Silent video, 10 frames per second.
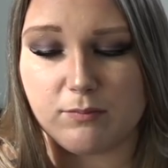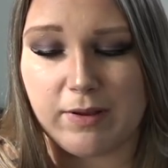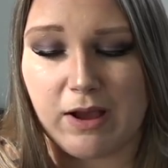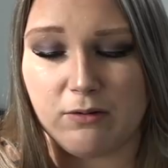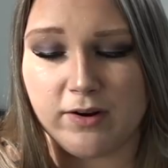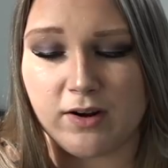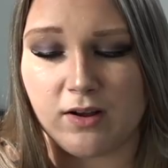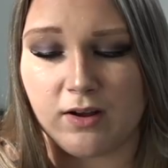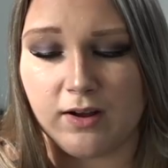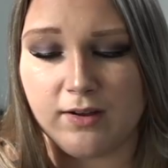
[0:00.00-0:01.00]
power it
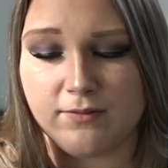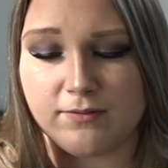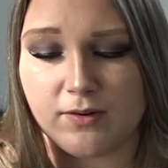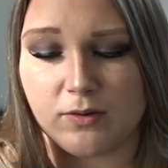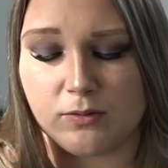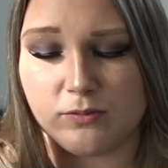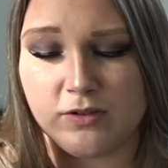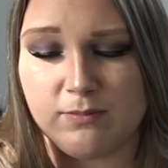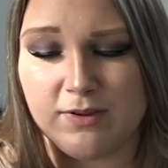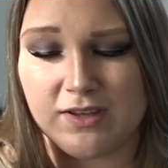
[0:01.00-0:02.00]
off
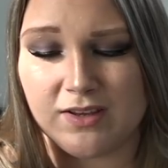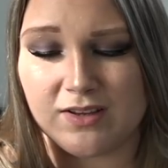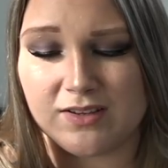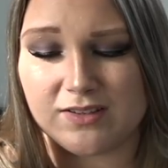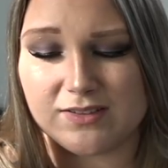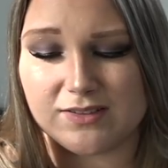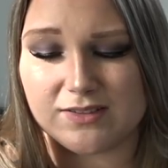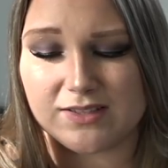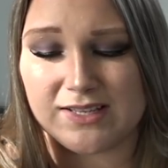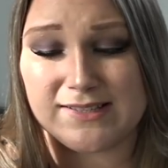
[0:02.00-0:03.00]
only
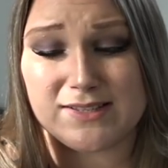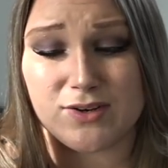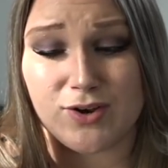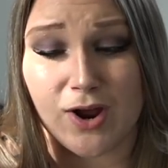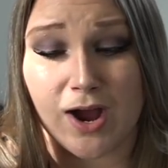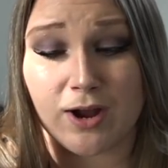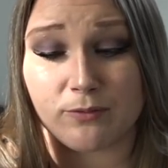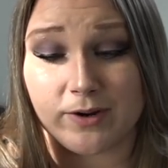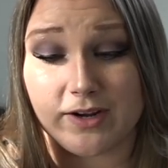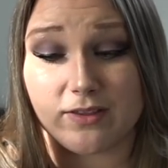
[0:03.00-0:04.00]
because it's
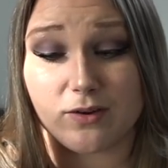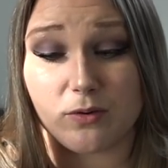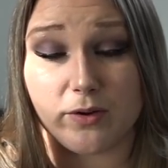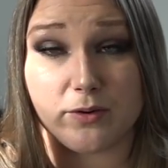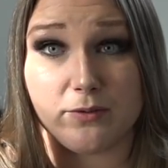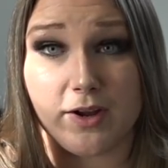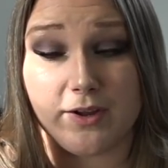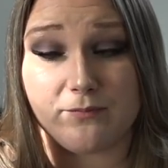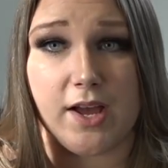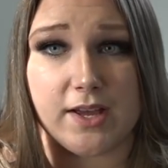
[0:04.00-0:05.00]
not reading the coil right